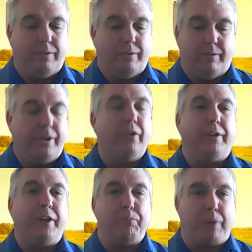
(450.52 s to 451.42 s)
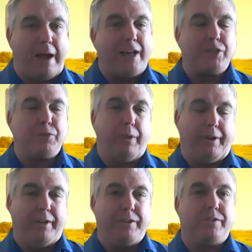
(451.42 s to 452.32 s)
nearly impossible it
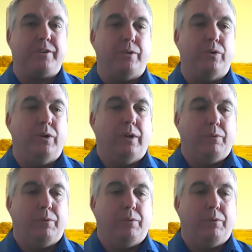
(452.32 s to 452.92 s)
is to